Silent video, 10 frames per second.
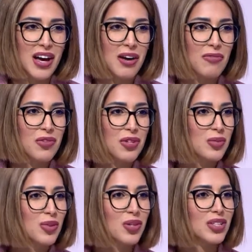Of course,
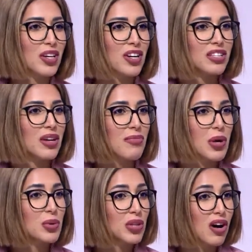we talked a lot
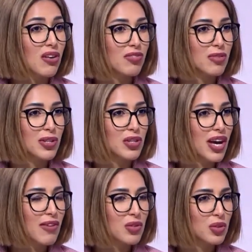about coffee, but you
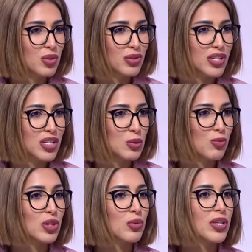haven't told us
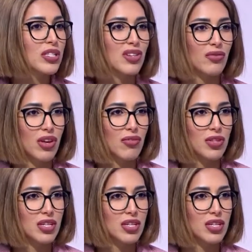which one is your favorite.